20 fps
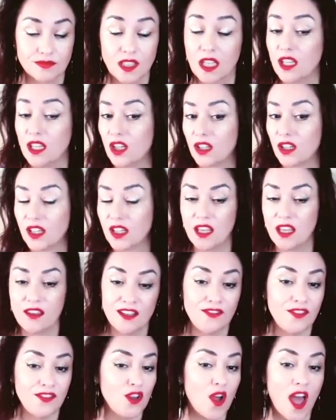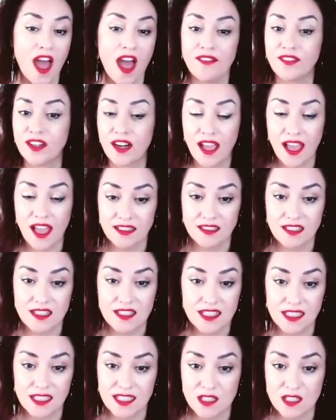Look, if you ever had
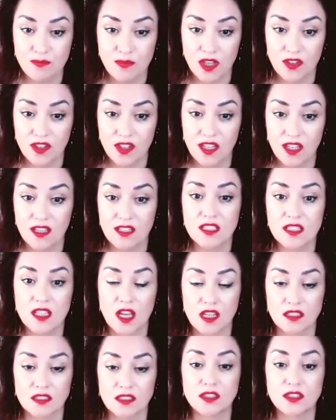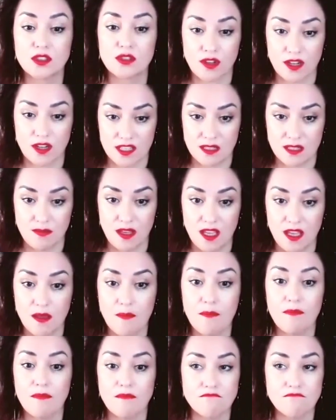this experience, trust me,
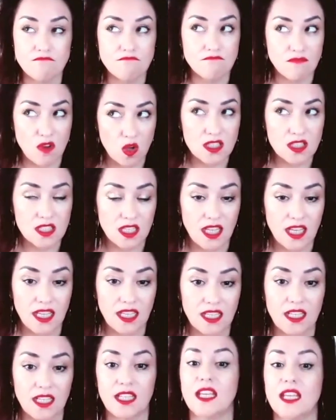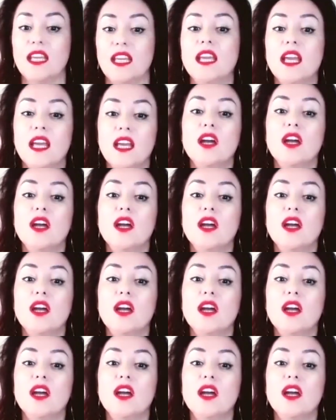most likely